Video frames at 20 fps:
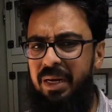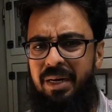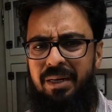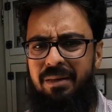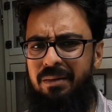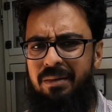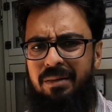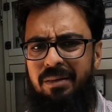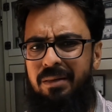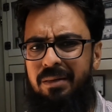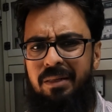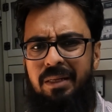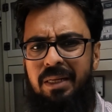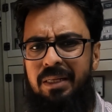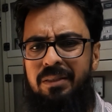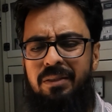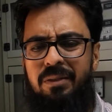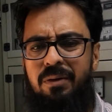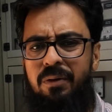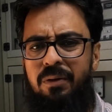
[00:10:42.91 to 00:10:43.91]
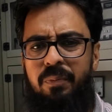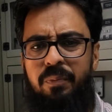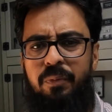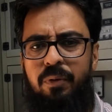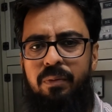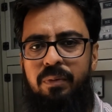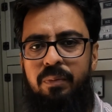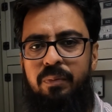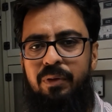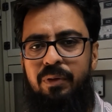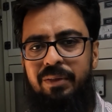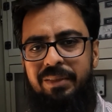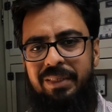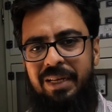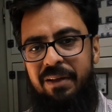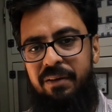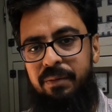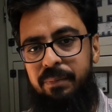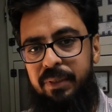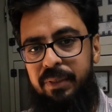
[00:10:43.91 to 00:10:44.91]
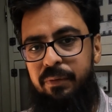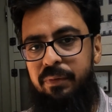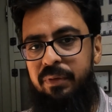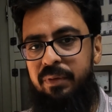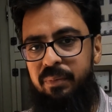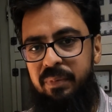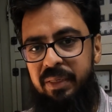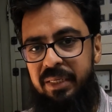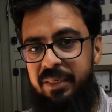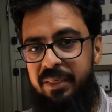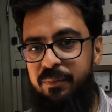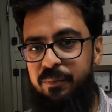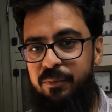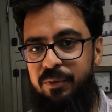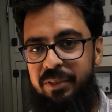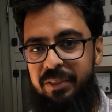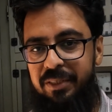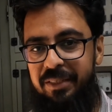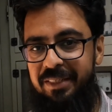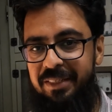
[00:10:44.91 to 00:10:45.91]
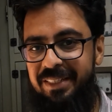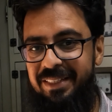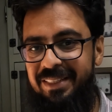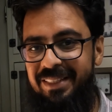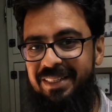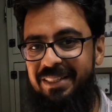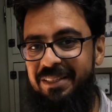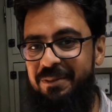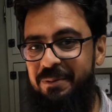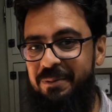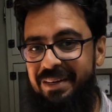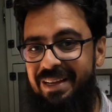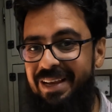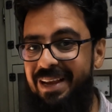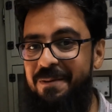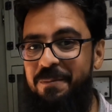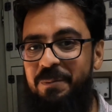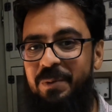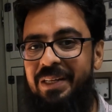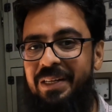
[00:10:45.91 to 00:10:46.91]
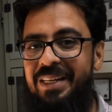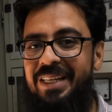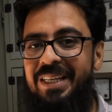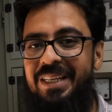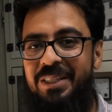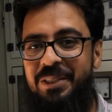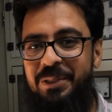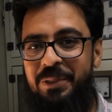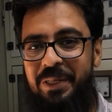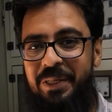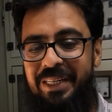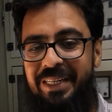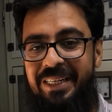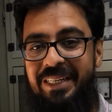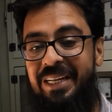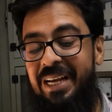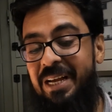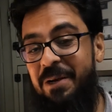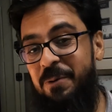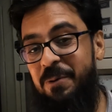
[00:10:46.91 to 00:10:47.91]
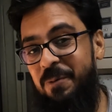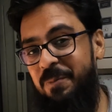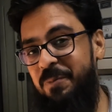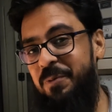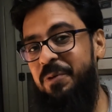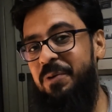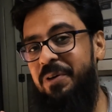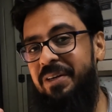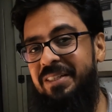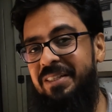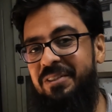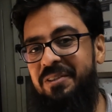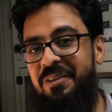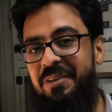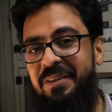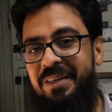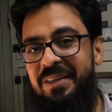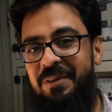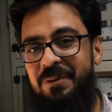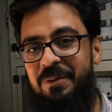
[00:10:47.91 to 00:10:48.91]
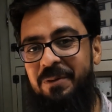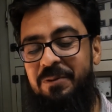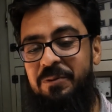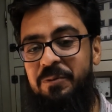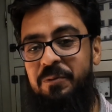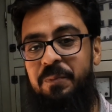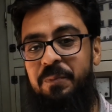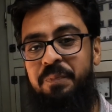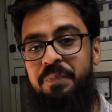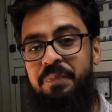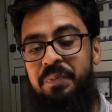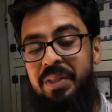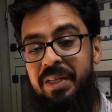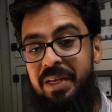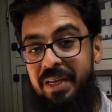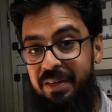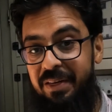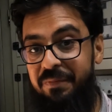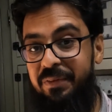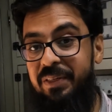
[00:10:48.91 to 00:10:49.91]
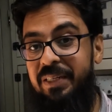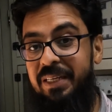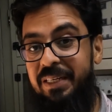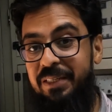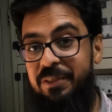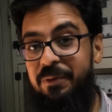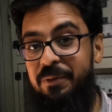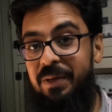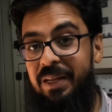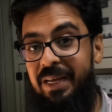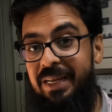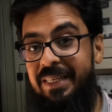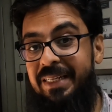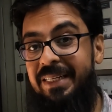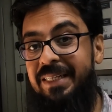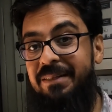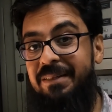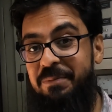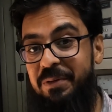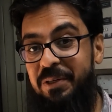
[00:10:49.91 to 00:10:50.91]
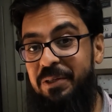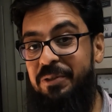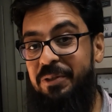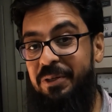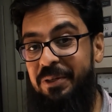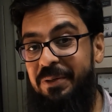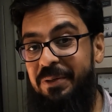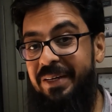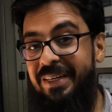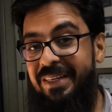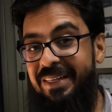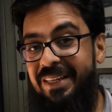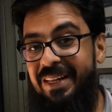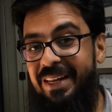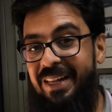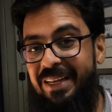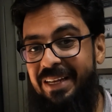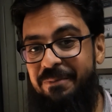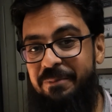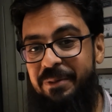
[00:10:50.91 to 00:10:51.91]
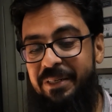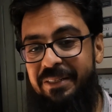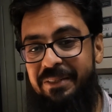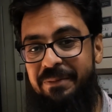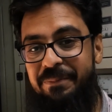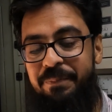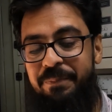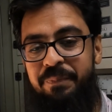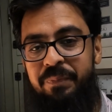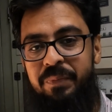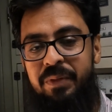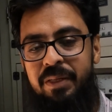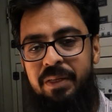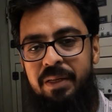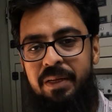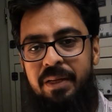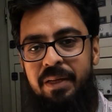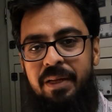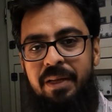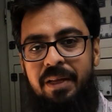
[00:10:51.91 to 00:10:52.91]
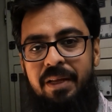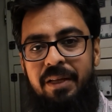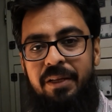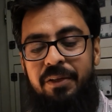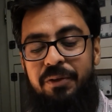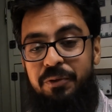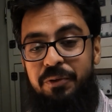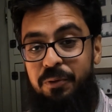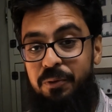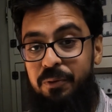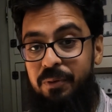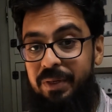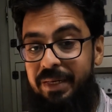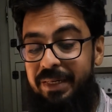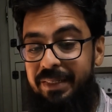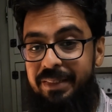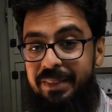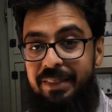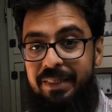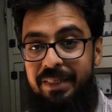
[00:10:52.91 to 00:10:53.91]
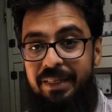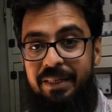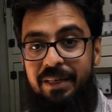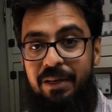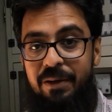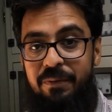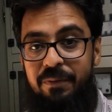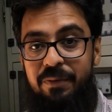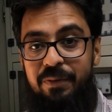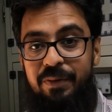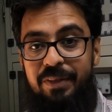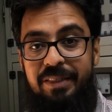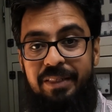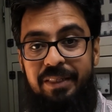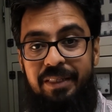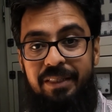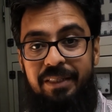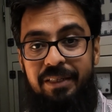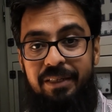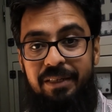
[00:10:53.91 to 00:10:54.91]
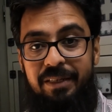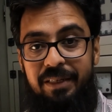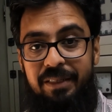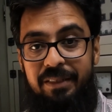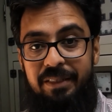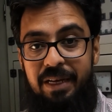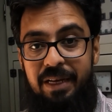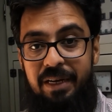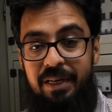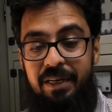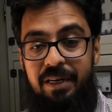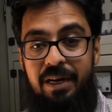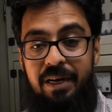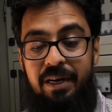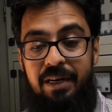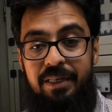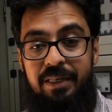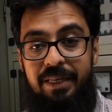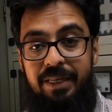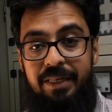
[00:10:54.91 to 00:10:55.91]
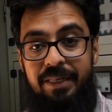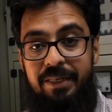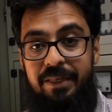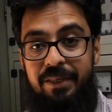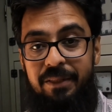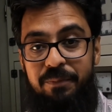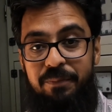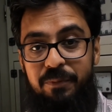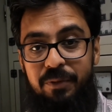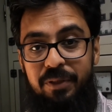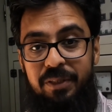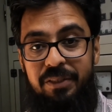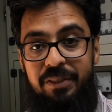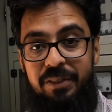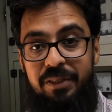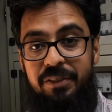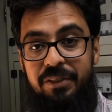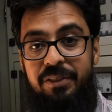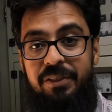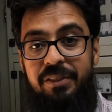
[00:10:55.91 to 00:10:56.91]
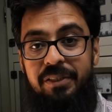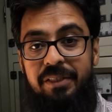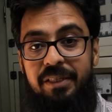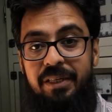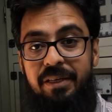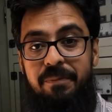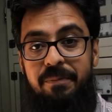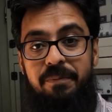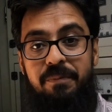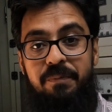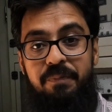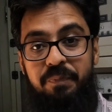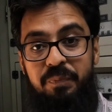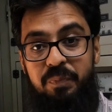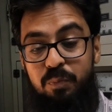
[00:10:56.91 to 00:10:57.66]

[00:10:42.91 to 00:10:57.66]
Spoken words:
And that's not a problem because I will be doing many more journey in this one. I am really enjoying it. I hope you are enjoying it also. If in case you like it, make sure to hit the like button. So let's see, now we will see the Kasara Ghat and Igatpuri station skip.